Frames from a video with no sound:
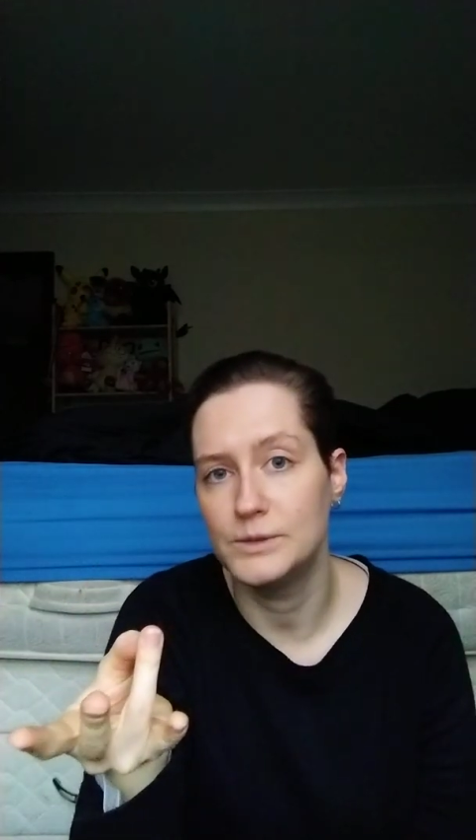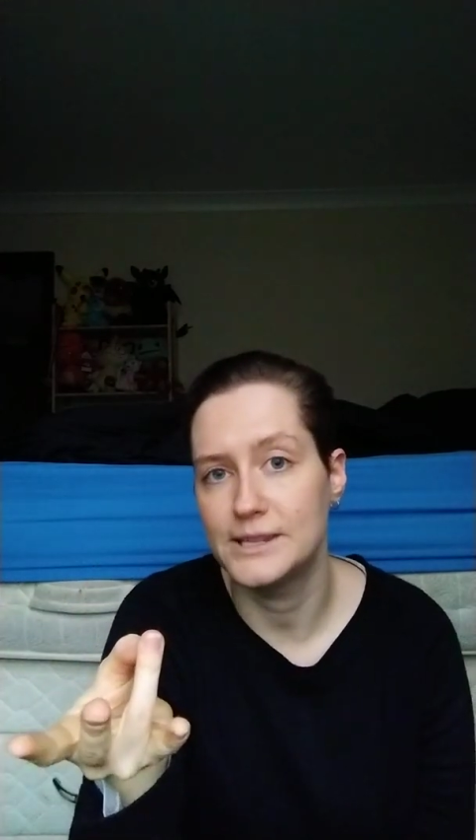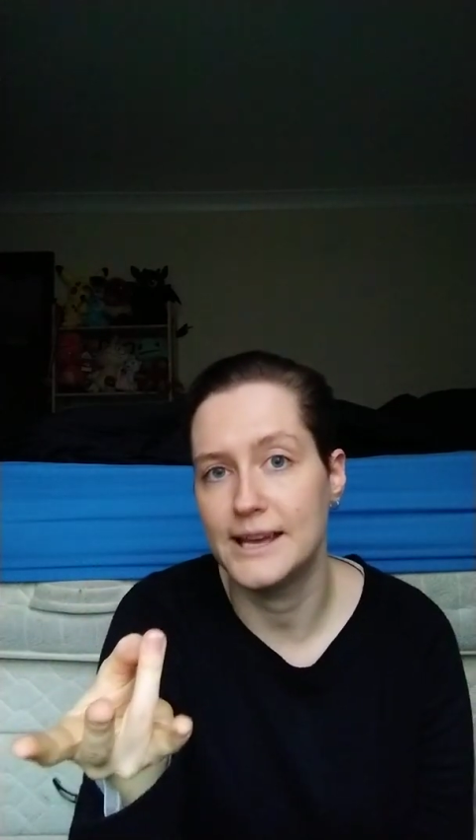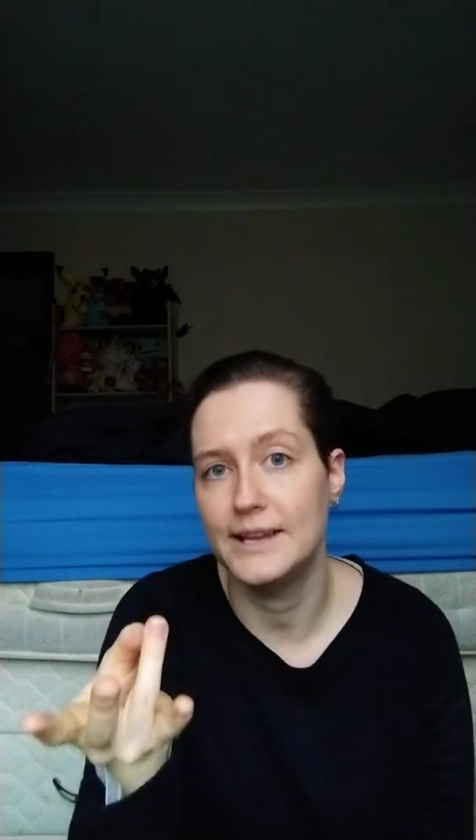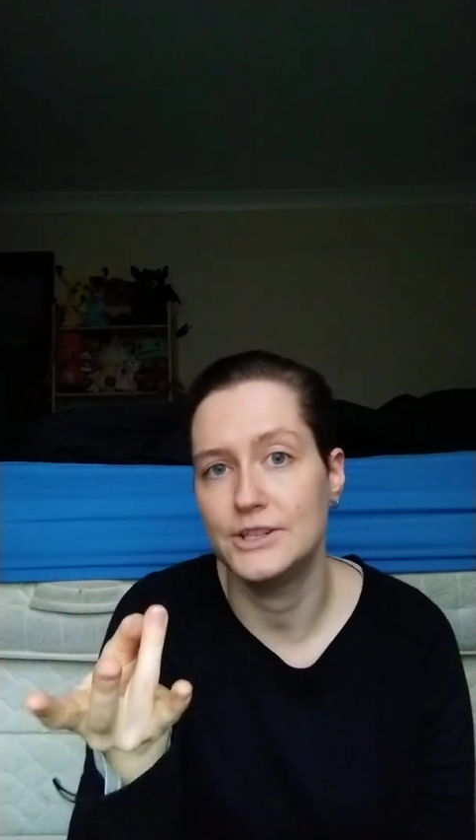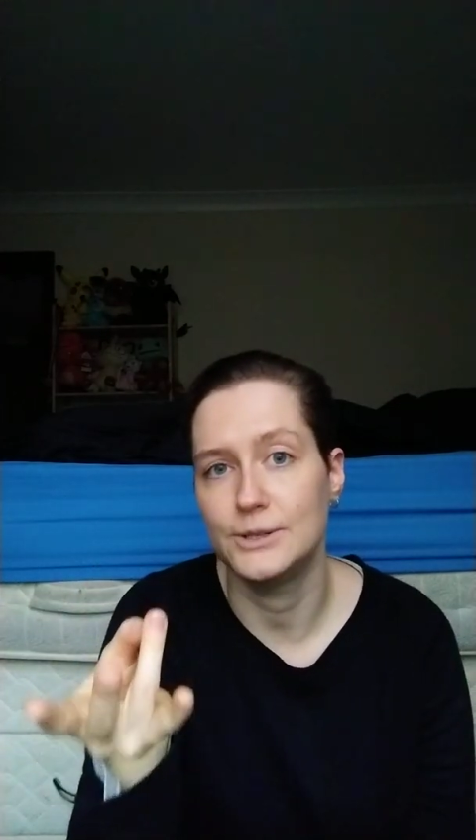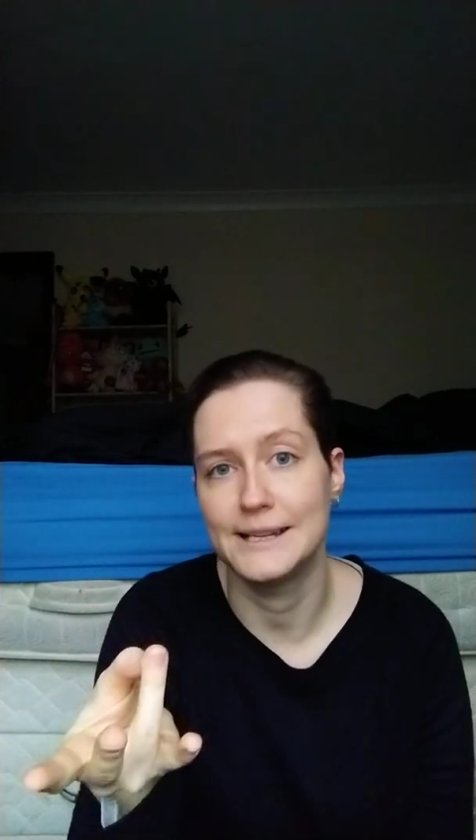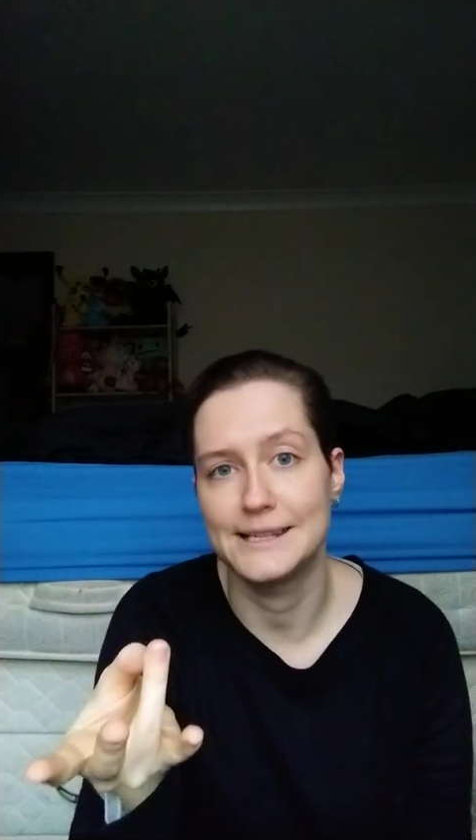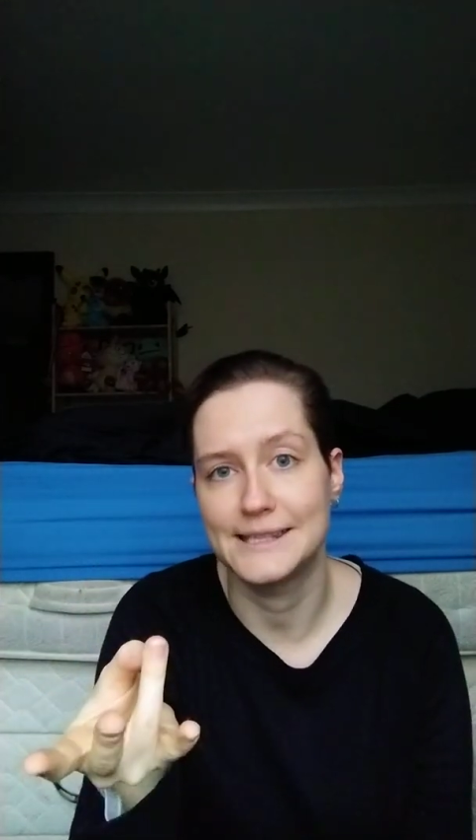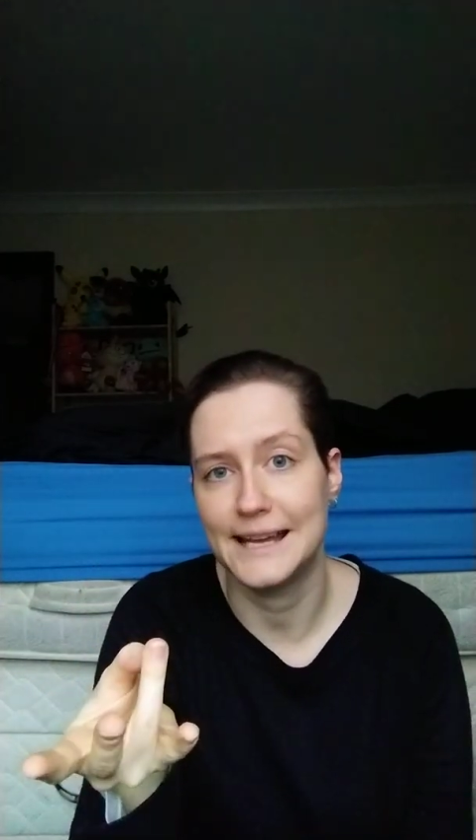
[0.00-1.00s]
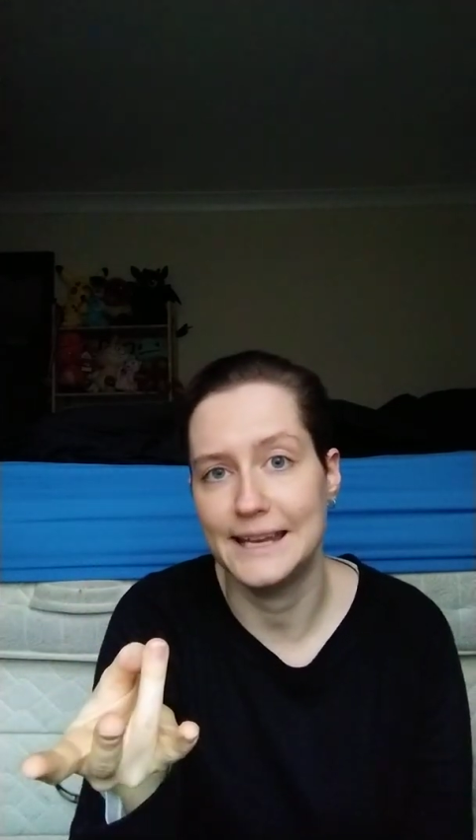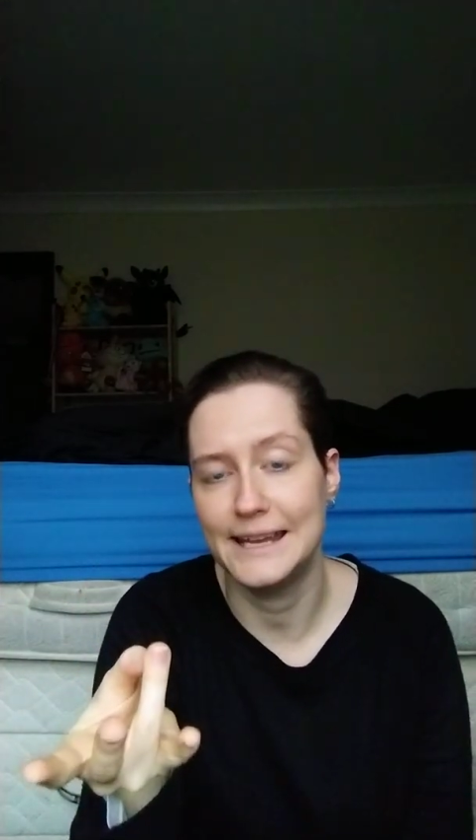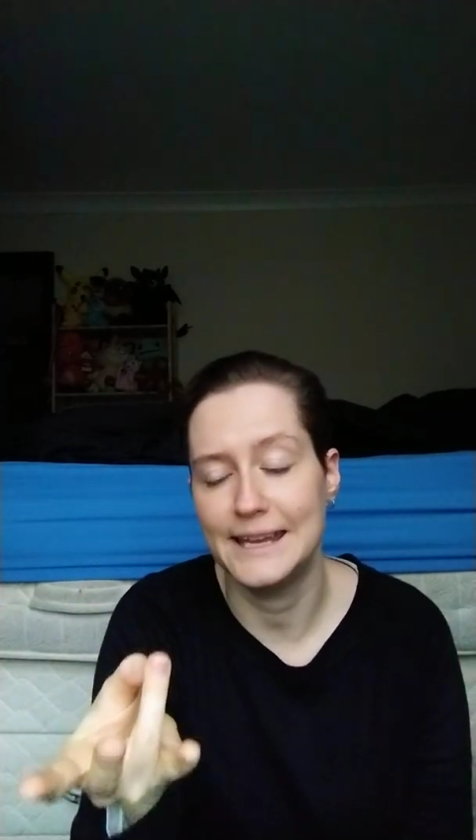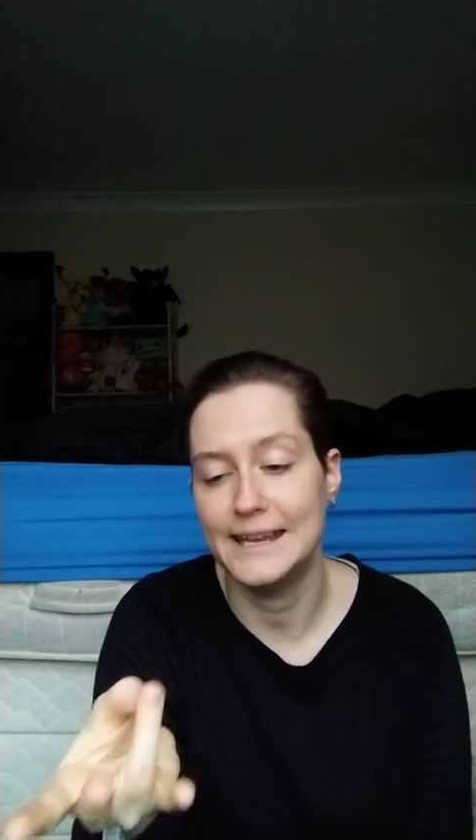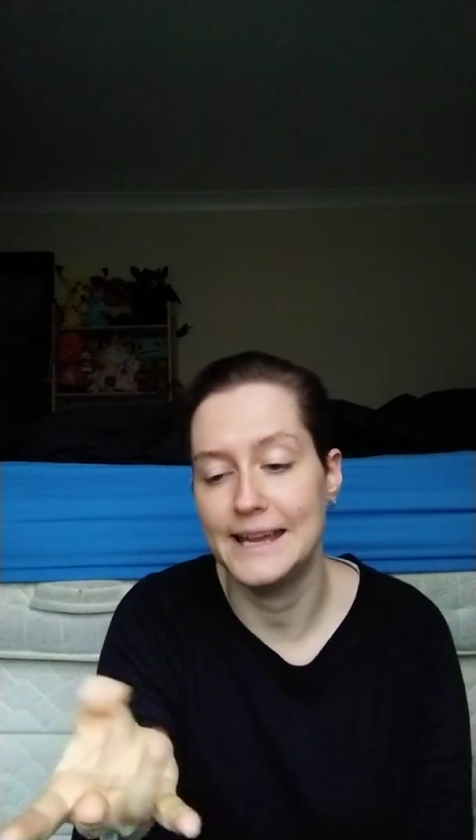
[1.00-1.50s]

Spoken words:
there doing Sally,